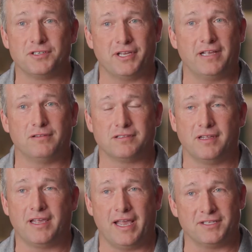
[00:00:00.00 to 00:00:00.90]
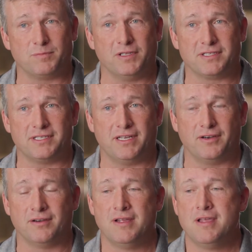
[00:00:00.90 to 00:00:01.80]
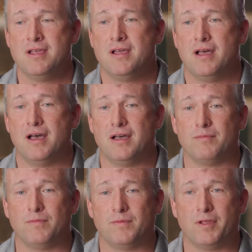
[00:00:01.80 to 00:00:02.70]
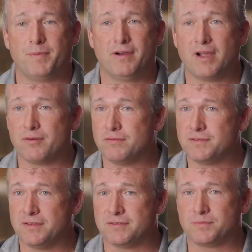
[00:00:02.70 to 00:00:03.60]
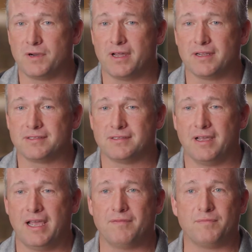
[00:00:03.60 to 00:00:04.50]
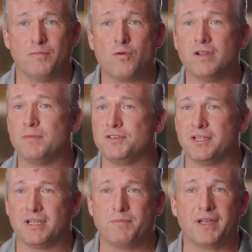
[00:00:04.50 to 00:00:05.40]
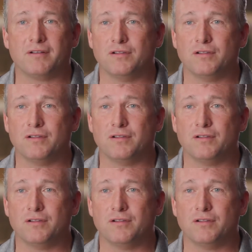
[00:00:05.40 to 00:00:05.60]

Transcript: shake looks like hand split cedar. Um, the Paragon Roof Systems products have more imaging and better